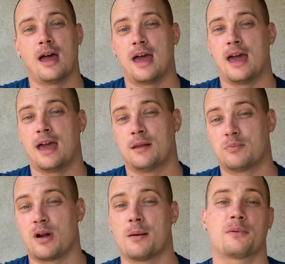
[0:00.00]
and
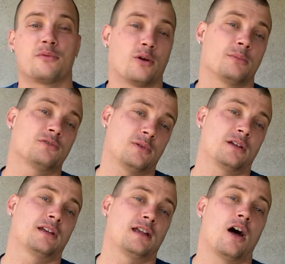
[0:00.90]
proper form is
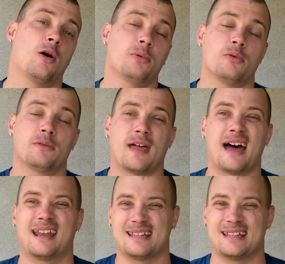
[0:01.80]
really going to help you with that.